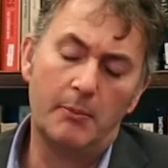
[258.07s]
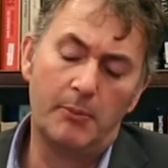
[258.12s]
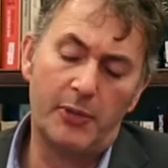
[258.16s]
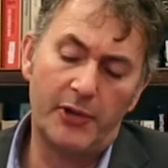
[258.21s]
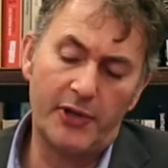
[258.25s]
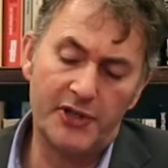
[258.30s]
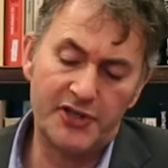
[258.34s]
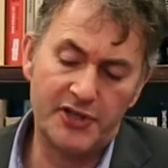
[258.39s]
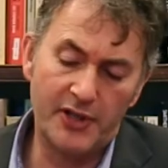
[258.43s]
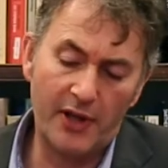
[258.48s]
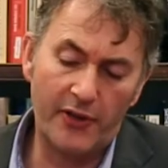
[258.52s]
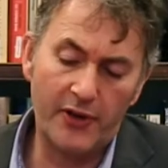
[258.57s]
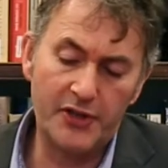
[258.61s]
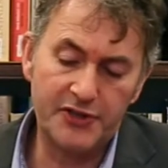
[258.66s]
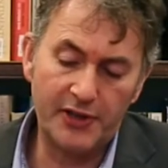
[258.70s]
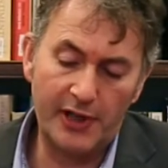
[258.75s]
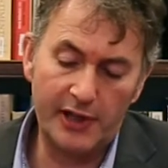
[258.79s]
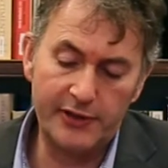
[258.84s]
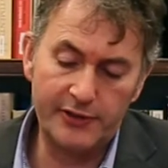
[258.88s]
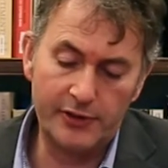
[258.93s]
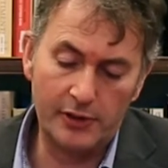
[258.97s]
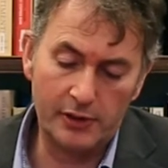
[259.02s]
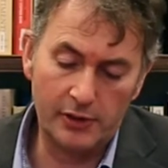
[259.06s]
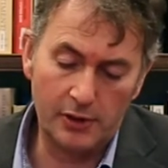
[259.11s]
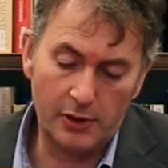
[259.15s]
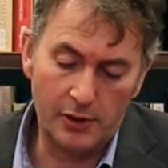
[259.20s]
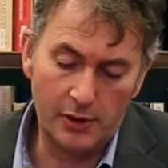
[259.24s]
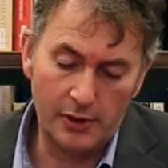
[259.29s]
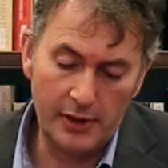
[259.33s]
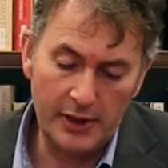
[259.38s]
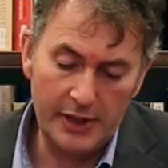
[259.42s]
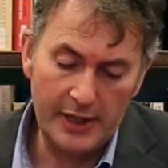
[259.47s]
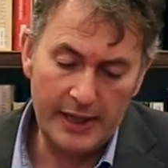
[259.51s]
But there's another side to
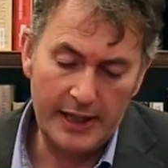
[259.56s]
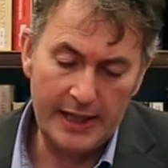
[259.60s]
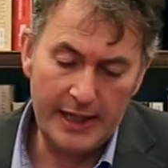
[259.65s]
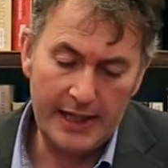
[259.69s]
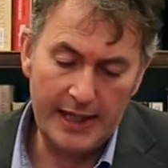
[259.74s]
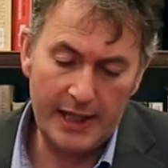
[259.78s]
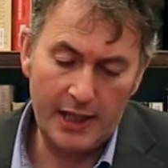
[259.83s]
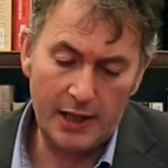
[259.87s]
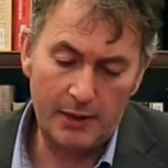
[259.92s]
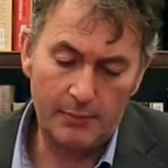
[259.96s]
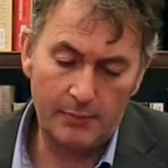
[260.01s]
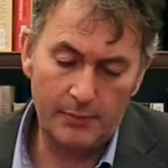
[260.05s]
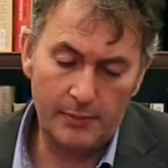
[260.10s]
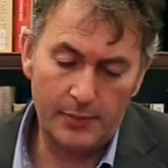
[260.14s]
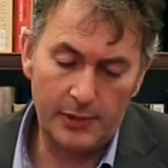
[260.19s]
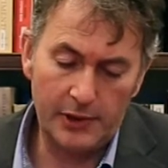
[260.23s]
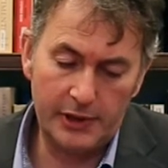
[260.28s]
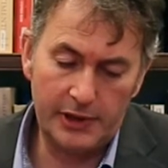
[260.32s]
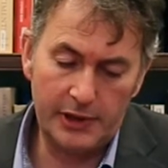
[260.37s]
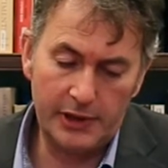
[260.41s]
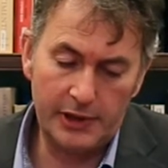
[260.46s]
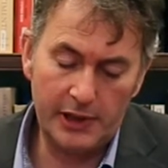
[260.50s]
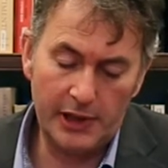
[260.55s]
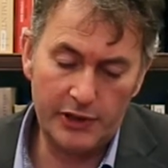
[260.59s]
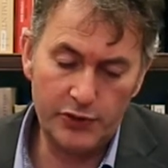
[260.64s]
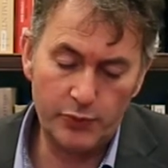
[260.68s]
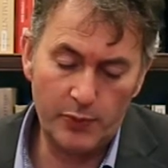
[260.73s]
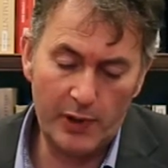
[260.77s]
Law. As